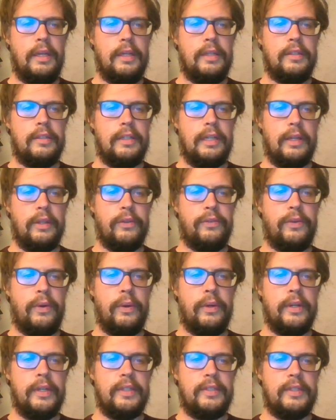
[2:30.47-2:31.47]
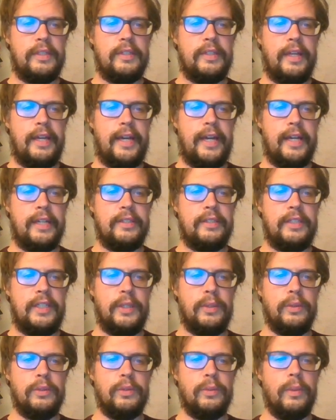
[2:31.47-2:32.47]
So now the focus is that x is
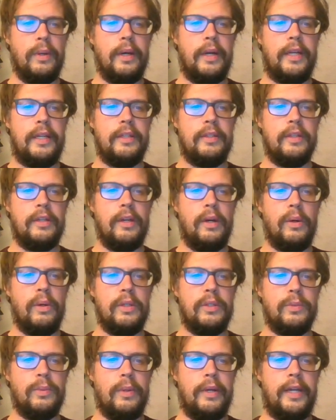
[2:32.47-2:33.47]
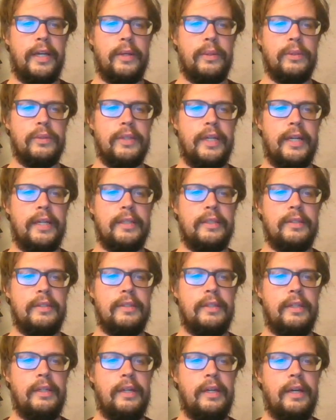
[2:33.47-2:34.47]
equal to y and the goal is y equals x.
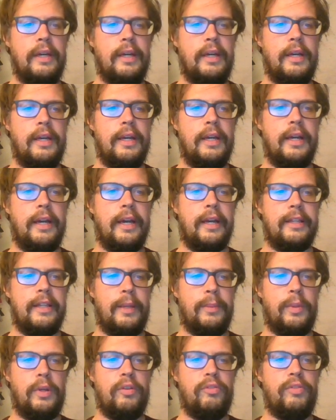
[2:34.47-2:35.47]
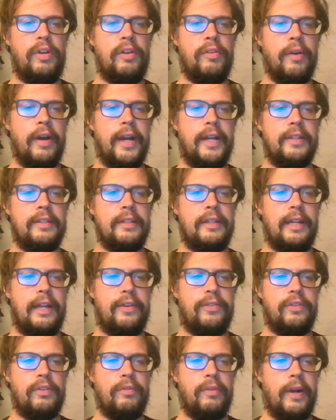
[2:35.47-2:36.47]
And then we rewrite
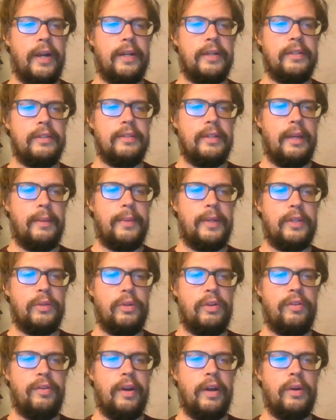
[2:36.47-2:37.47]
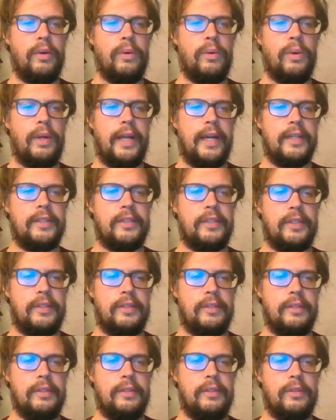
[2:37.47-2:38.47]
left to right. So that means we rewrite all
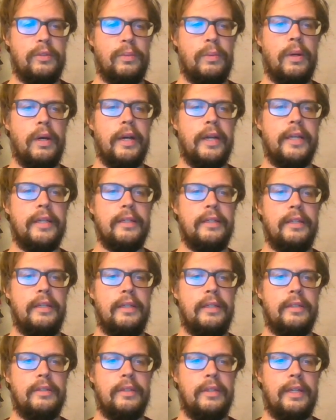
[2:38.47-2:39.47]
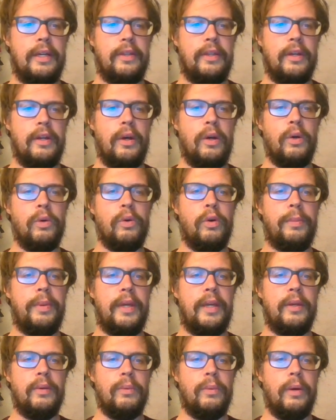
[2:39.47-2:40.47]
x's to y. So now the goal will
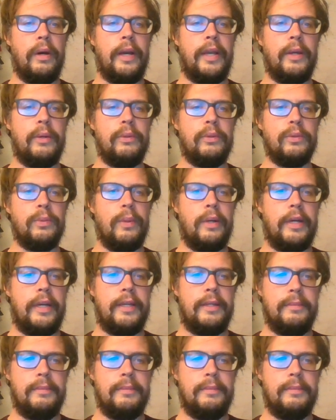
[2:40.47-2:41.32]
be y equals y.